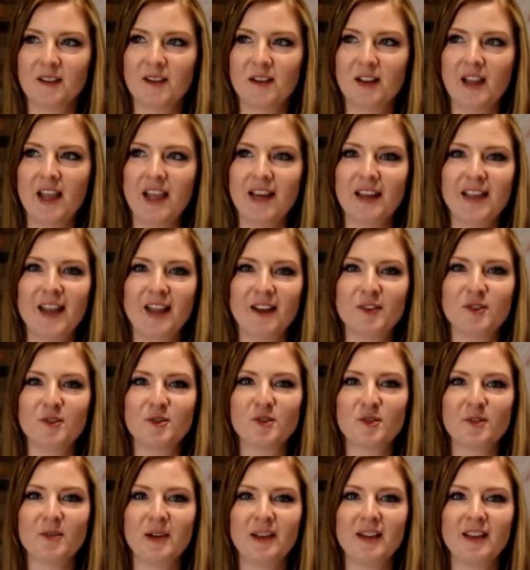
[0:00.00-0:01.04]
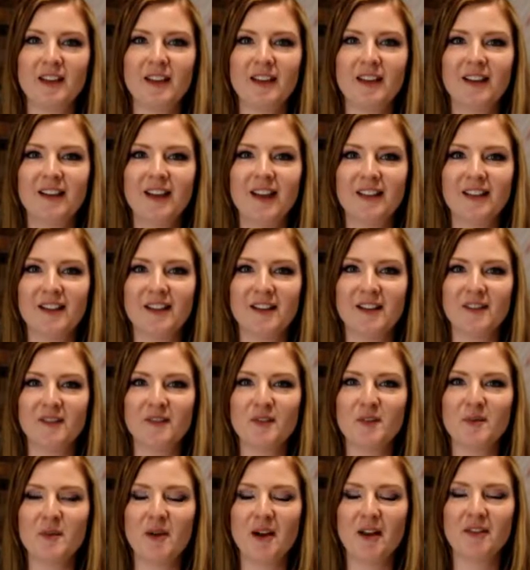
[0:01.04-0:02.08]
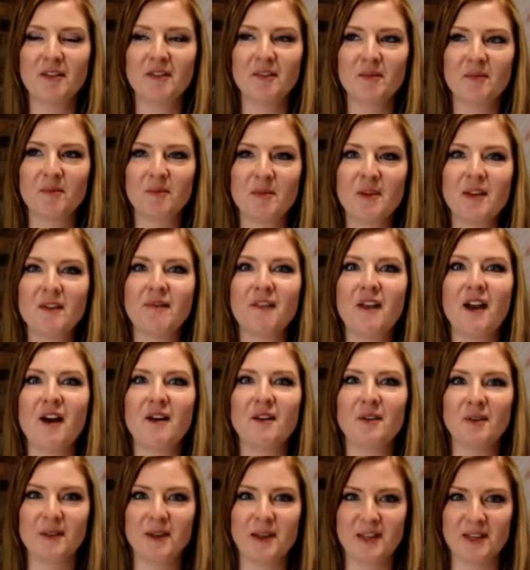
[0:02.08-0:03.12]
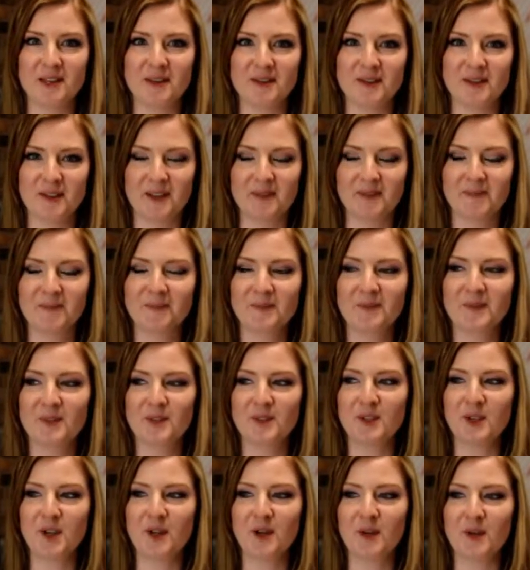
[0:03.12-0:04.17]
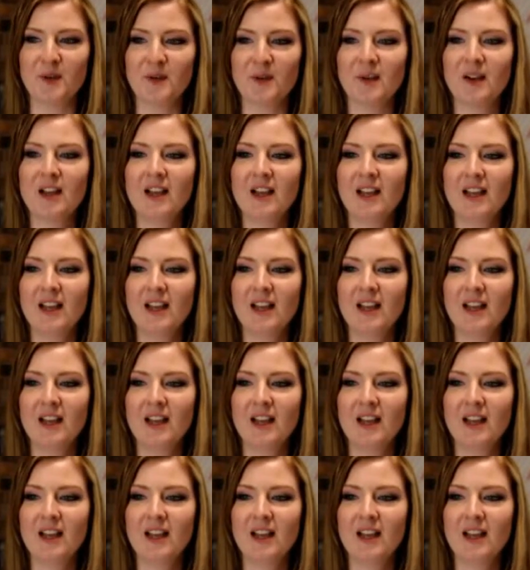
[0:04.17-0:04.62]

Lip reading: any extra money at the end of the month, we found a way to use it. So